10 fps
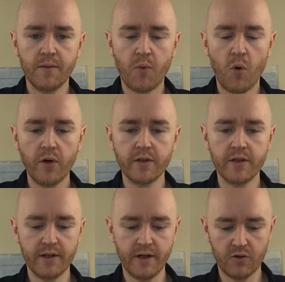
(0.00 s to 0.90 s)
point
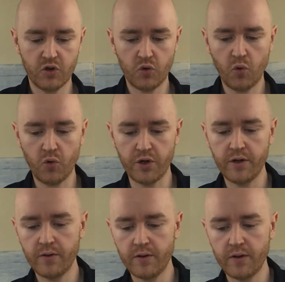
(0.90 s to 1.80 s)
in our story,
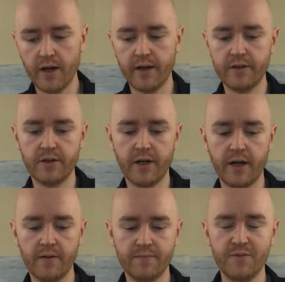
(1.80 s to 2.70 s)
and uh,
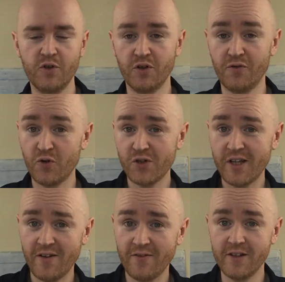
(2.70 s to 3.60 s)
you know, the first
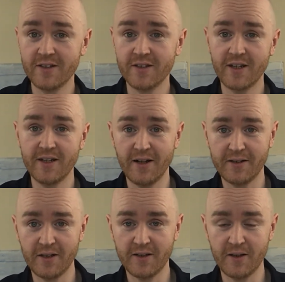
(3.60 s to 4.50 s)
half of this is kind of like
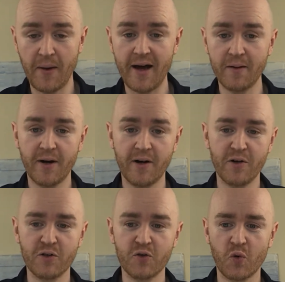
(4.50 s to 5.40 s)
the, the bad part of the
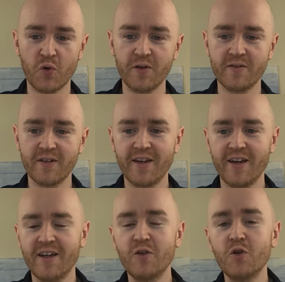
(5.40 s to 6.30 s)
story
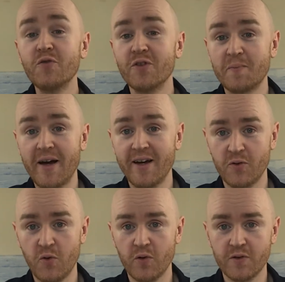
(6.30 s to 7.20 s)
None of it's bad, of
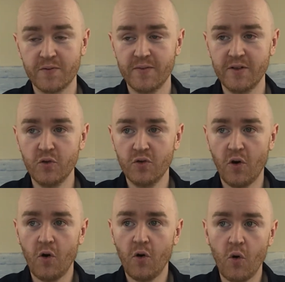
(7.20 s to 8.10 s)
course. None,
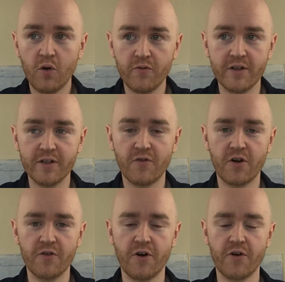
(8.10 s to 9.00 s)
all of it is very,
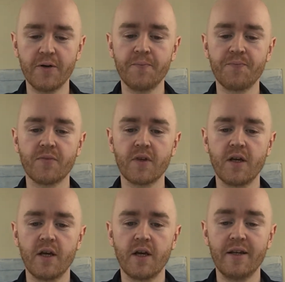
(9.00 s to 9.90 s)
very
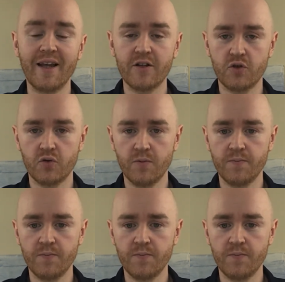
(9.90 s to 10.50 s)
natural.